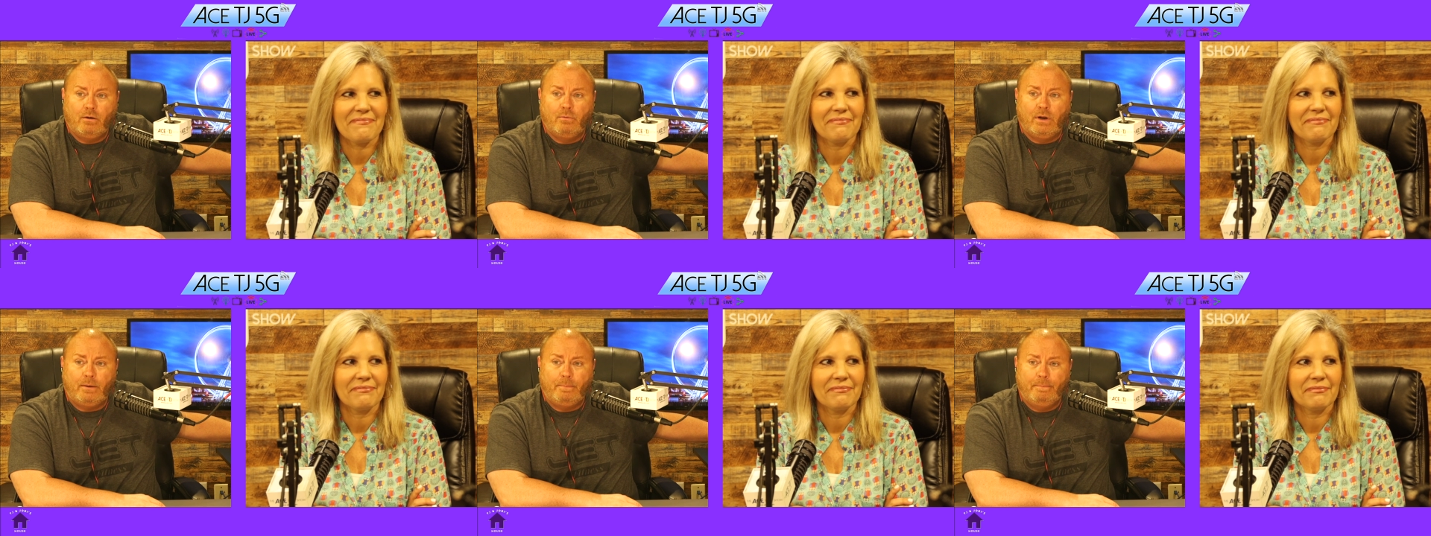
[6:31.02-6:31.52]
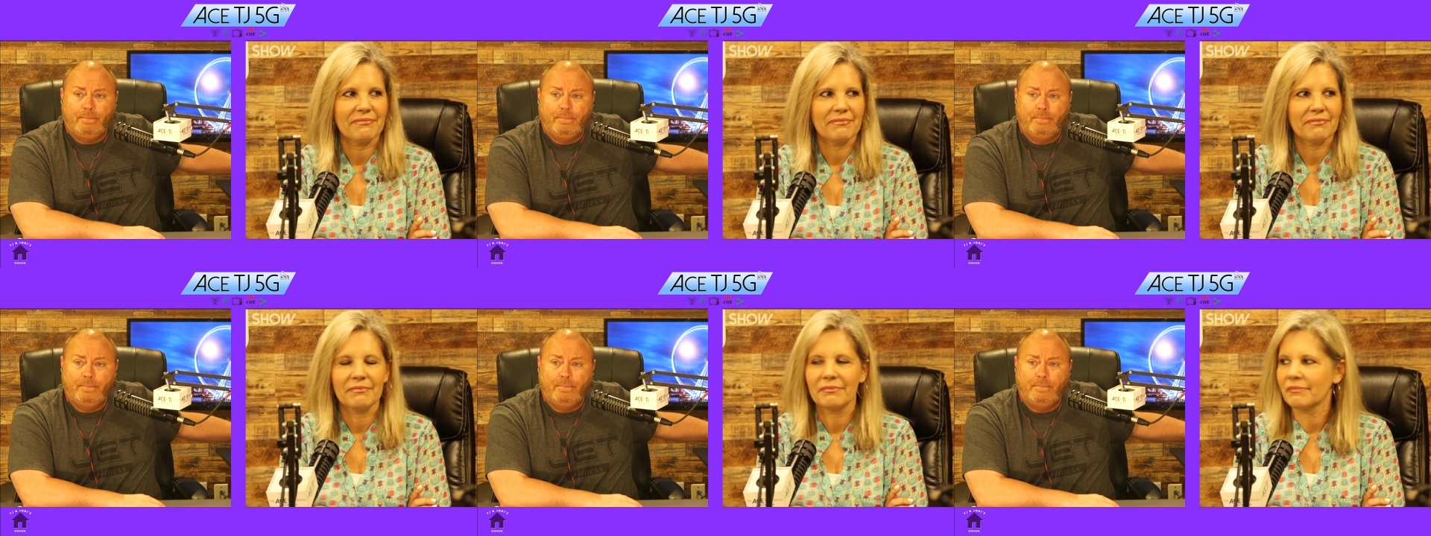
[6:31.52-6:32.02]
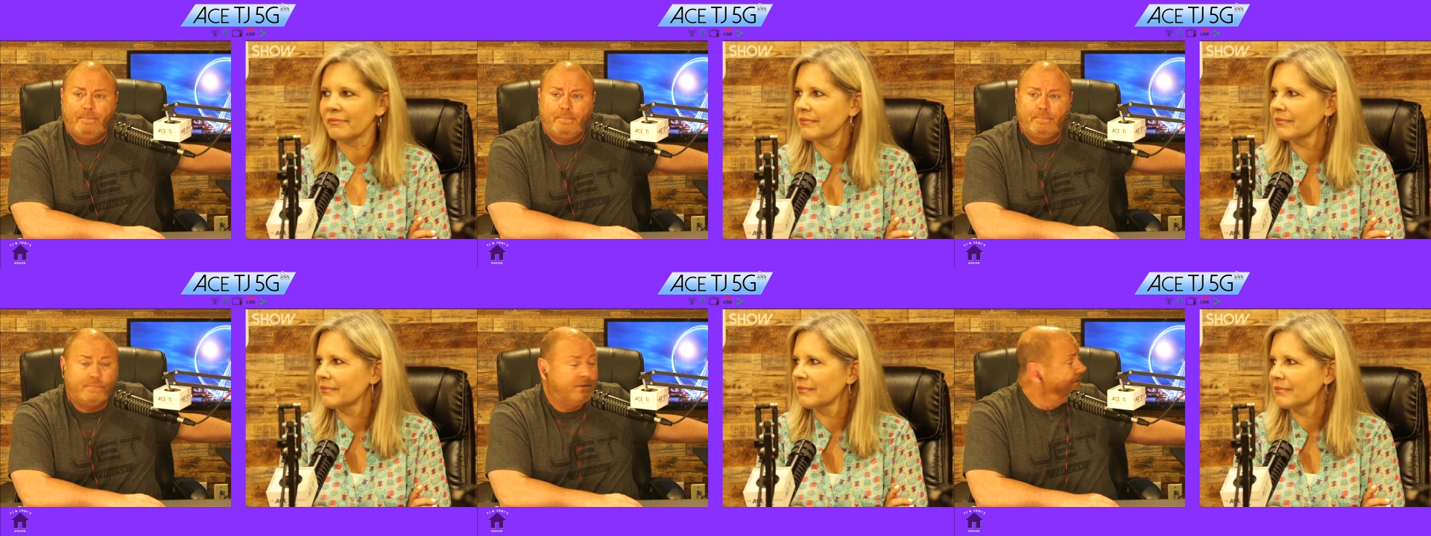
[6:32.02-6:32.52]
Speaker 1: What?
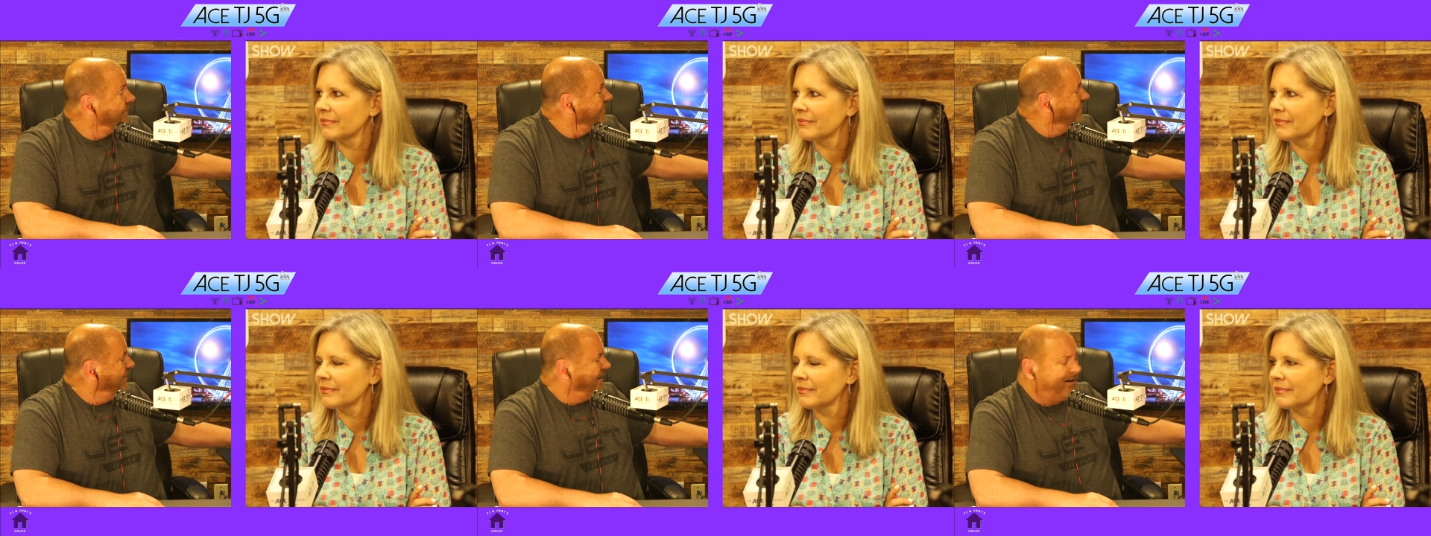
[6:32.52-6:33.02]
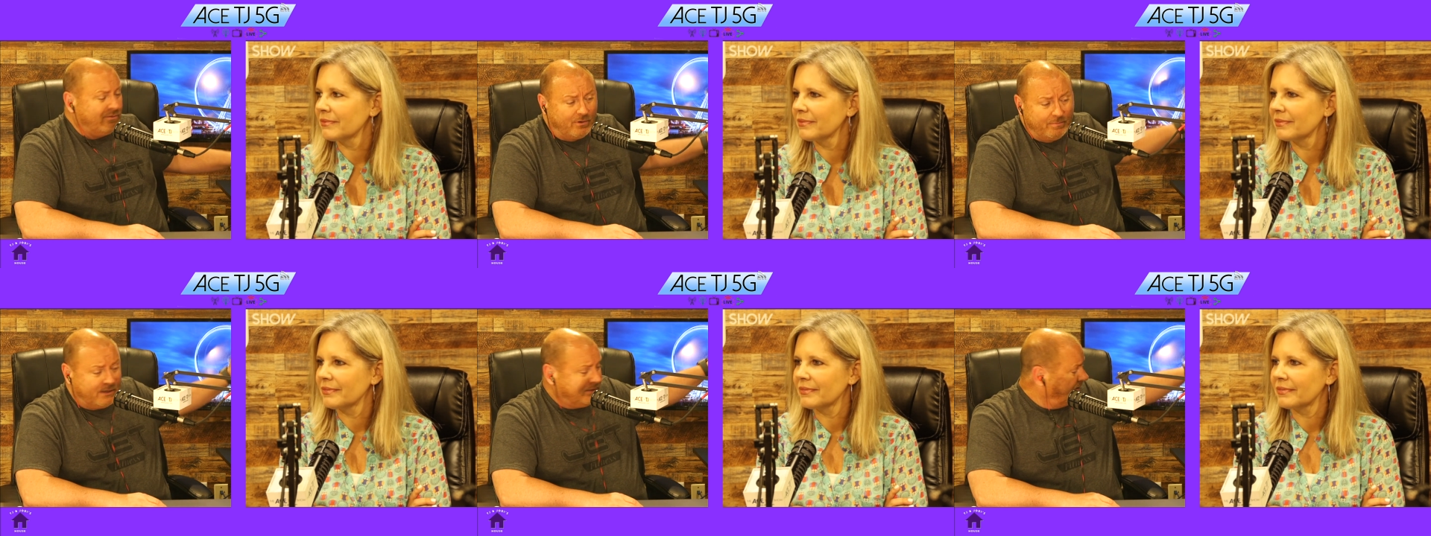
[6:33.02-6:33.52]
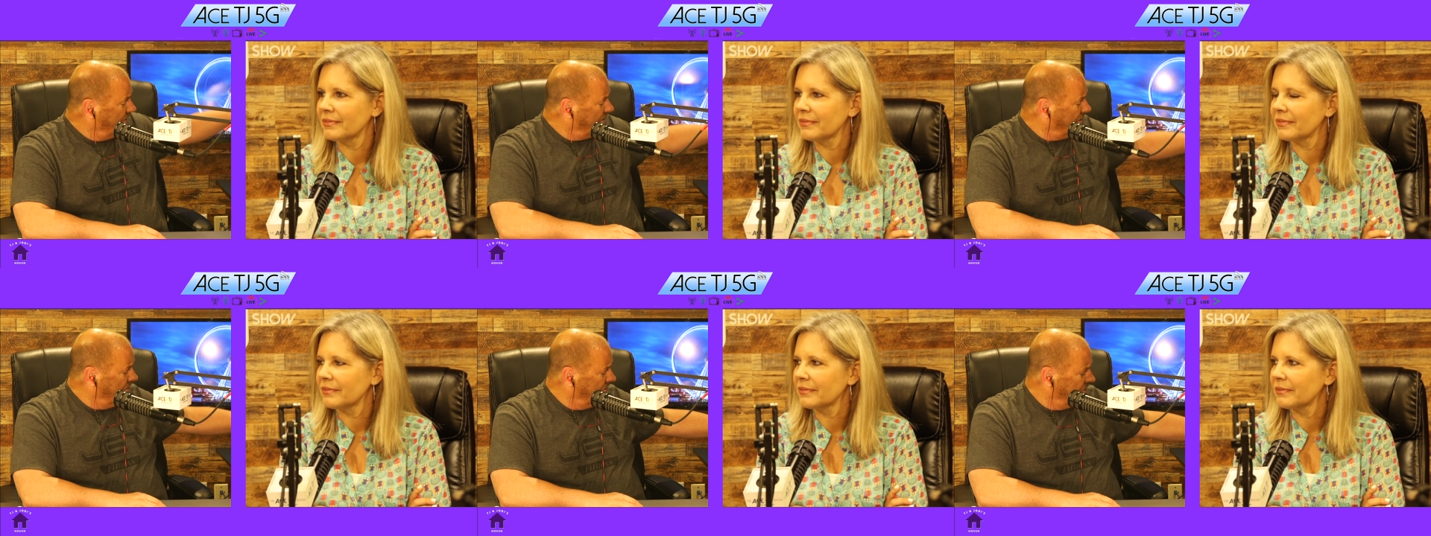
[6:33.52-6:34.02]
Yeah, don't worry about that,
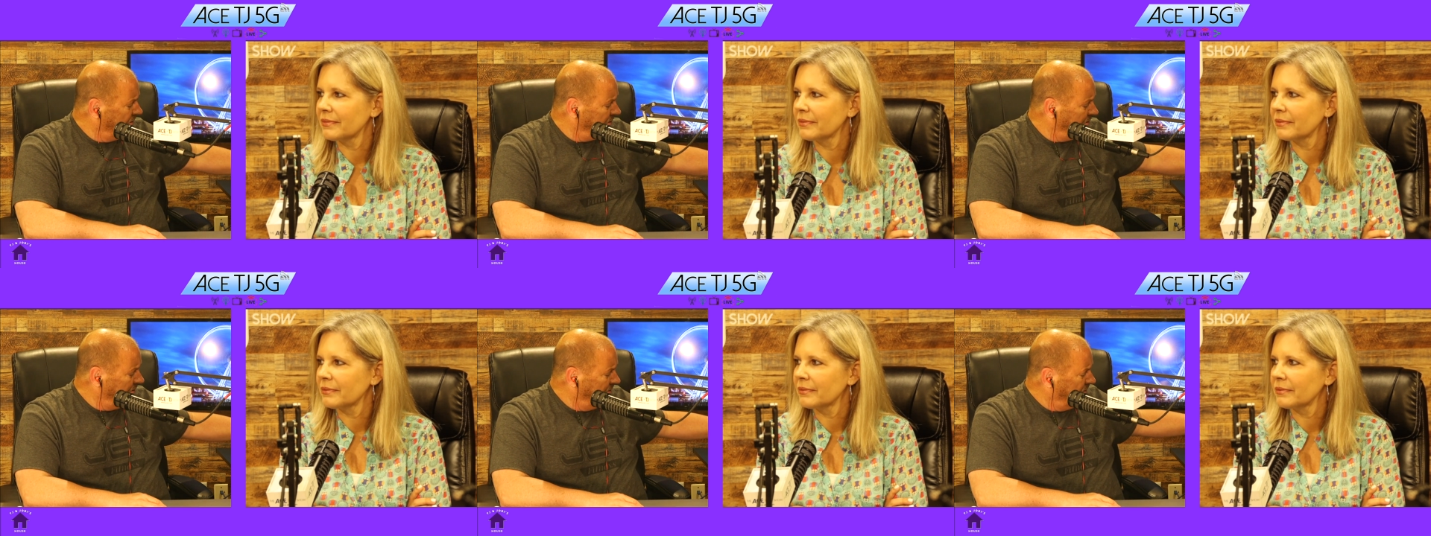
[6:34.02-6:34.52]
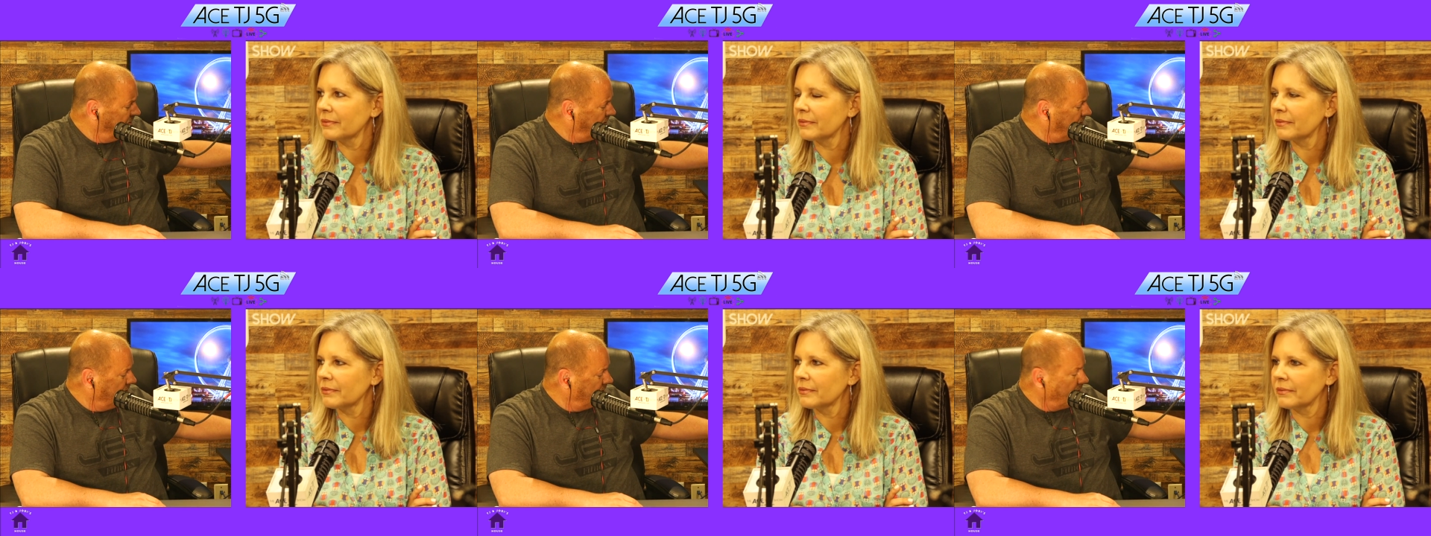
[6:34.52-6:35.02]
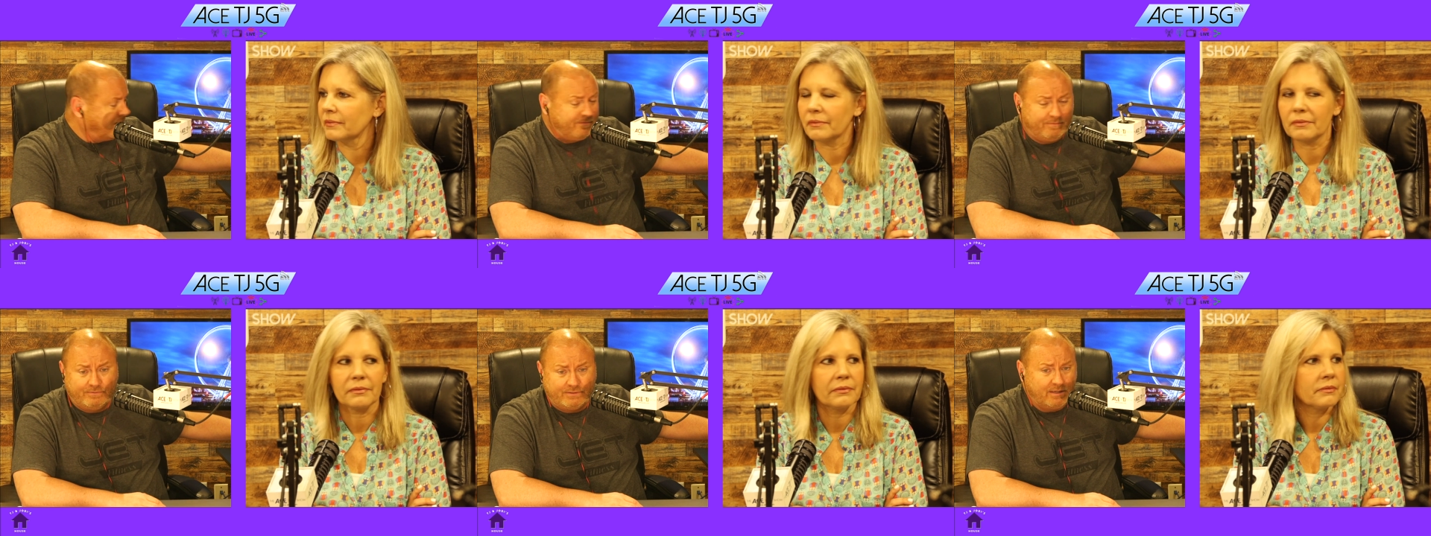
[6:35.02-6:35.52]
Todd. Just turn it
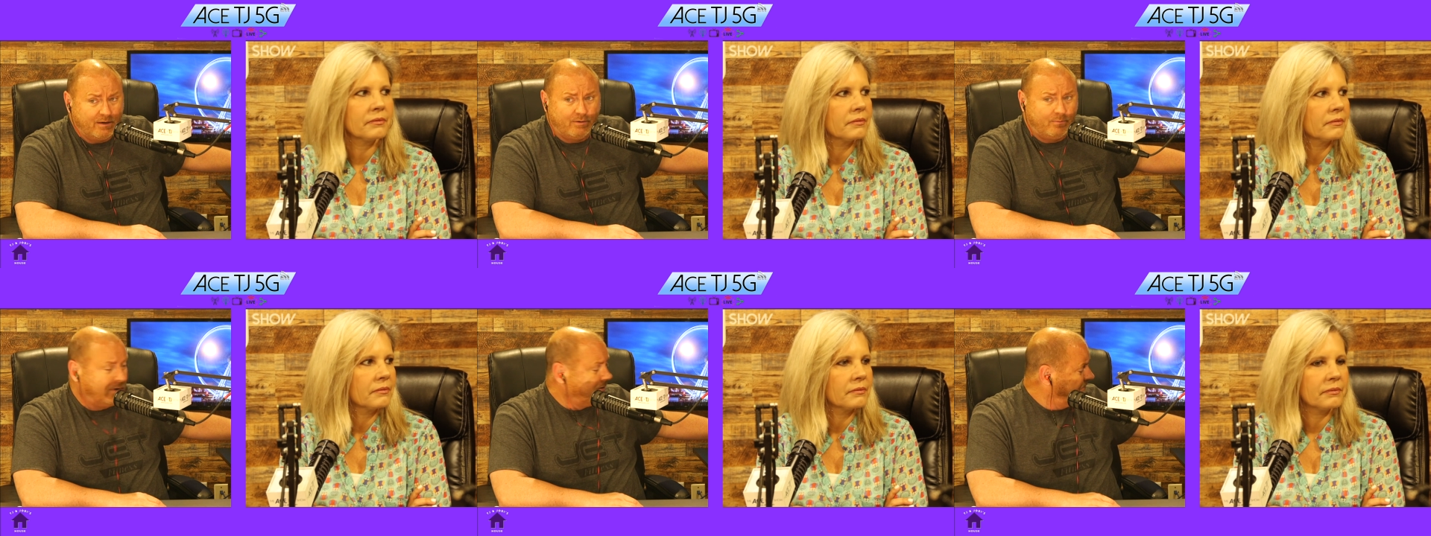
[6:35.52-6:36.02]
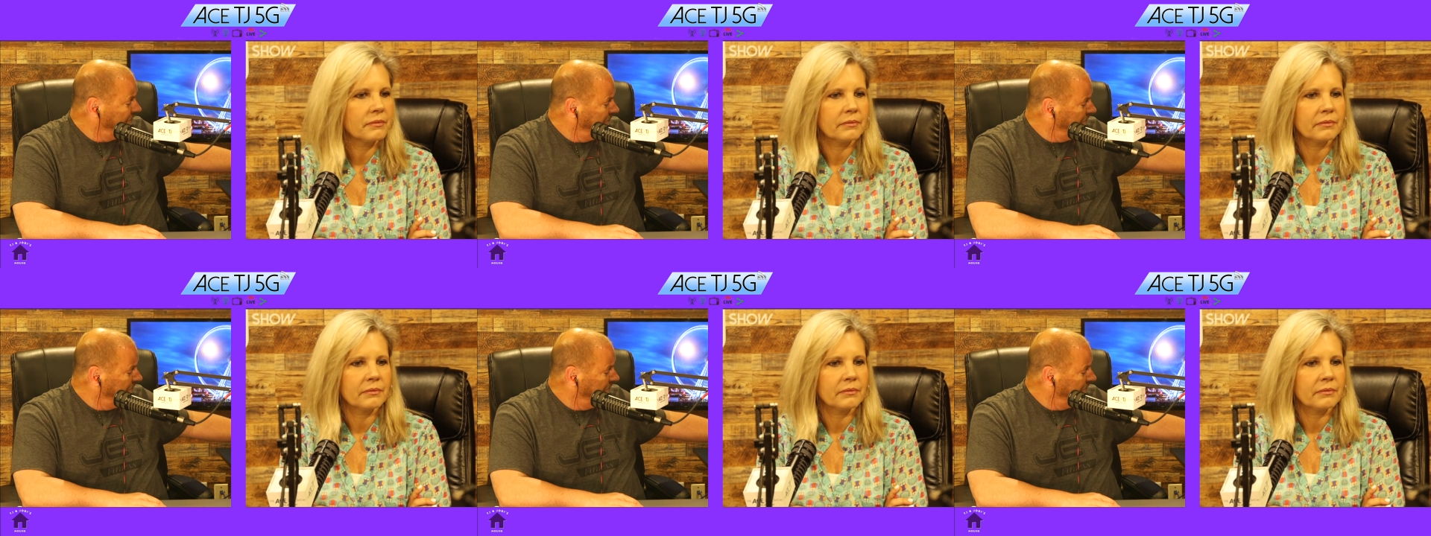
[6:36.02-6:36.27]
off. It's not going to work.